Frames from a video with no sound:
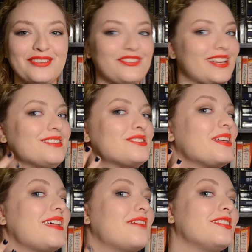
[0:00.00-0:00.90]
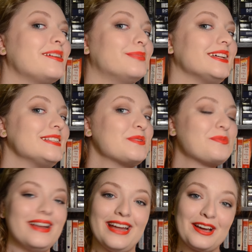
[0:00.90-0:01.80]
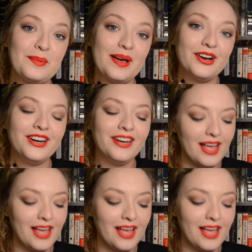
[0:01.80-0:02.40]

face so that everything blends with my neck better,